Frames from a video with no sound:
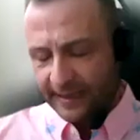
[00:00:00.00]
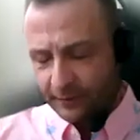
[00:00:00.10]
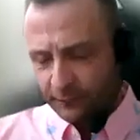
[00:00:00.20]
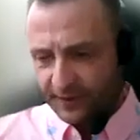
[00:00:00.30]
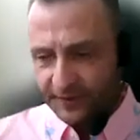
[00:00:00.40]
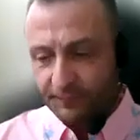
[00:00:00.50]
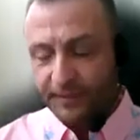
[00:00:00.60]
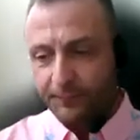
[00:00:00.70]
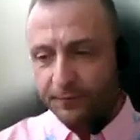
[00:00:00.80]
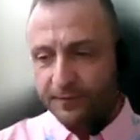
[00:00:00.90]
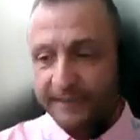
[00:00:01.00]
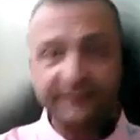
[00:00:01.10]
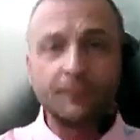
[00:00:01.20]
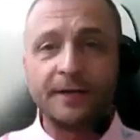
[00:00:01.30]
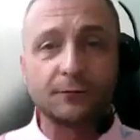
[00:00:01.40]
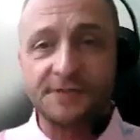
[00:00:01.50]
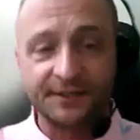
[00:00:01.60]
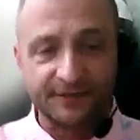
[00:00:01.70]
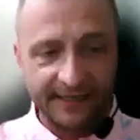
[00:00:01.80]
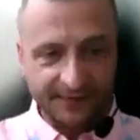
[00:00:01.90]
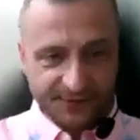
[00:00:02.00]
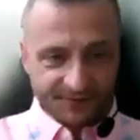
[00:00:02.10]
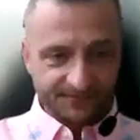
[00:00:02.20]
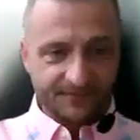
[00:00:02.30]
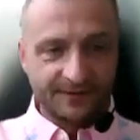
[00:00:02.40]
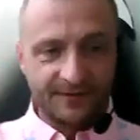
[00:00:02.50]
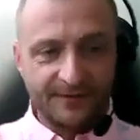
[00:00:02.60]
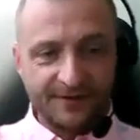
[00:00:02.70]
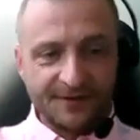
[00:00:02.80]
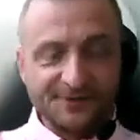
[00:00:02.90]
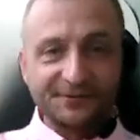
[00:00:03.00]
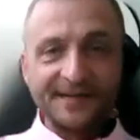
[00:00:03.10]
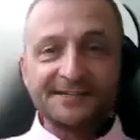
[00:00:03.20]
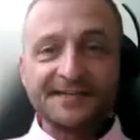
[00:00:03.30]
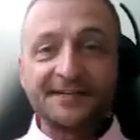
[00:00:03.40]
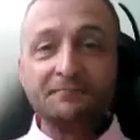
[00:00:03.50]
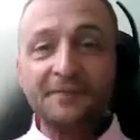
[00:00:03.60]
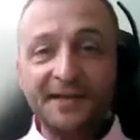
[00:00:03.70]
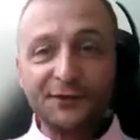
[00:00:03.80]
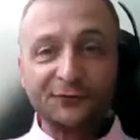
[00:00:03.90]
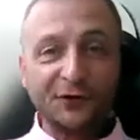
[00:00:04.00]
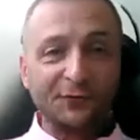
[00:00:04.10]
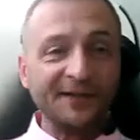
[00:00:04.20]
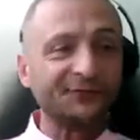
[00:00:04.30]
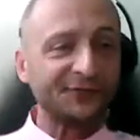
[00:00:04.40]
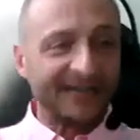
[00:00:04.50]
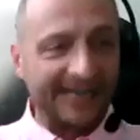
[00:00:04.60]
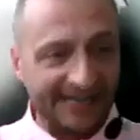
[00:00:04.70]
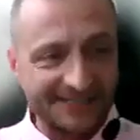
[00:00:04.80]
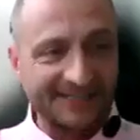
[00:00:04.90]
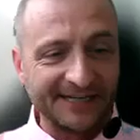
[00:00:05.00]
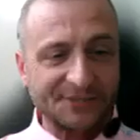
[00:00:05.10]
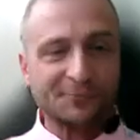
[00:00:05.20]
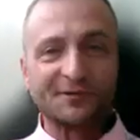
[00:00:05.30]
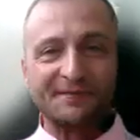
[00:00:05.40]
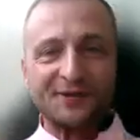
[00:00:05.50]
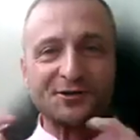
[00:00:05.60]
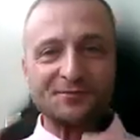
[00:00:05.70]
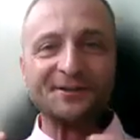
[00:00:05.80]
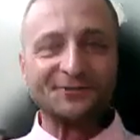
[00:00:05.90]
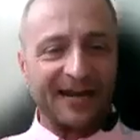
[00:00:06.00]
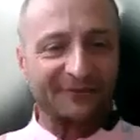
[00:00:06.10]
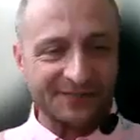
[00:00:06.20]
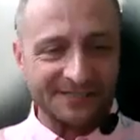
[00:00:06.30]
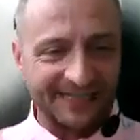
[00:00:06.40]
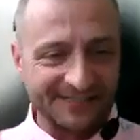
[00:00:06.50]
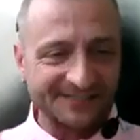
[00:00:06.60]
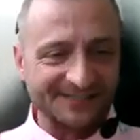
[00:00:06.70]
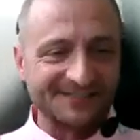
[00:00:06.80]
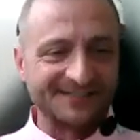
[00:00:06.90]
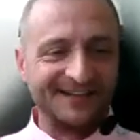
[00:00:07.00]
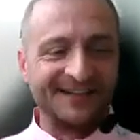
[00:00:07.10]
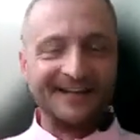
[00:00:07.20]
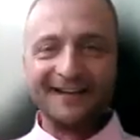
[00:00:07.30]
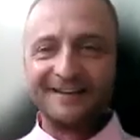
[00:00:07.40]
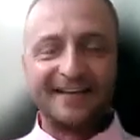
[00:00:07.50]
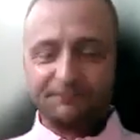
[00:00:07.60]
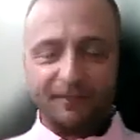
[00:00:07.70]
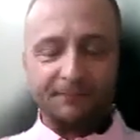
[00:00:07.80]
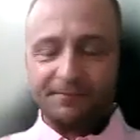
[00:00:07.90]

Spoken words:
hang out with other people, and everybody was underage. So they sent me to go into the gas station with my German driver's license that